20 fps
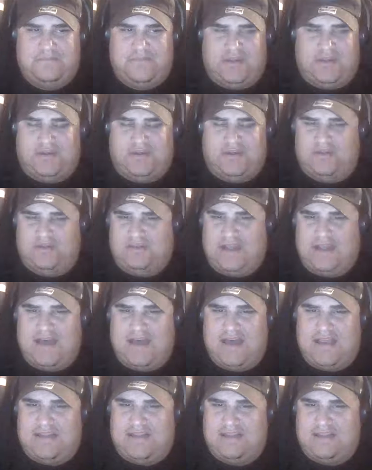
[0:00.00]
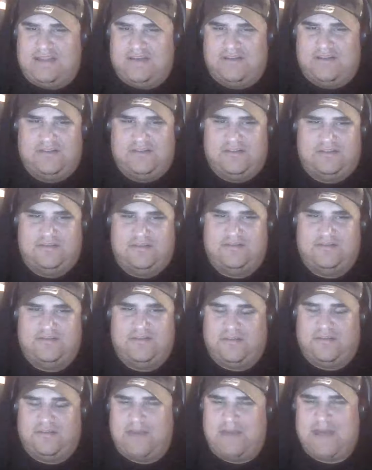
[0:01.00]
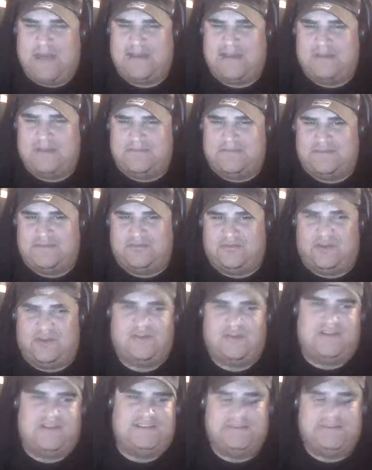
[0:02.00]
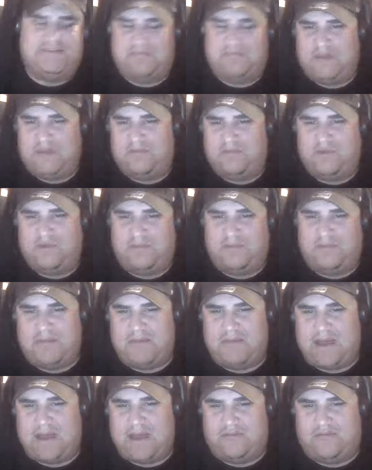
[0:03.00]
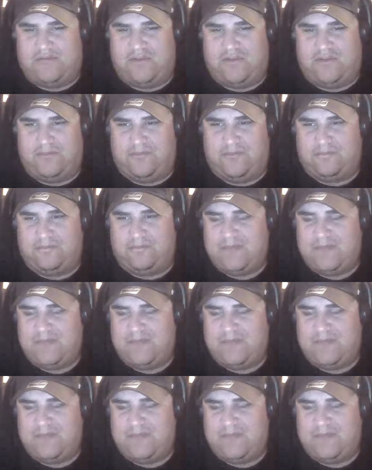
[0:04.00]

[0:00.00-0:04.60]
their whole line, the backups, Raquan Smith will be back for him.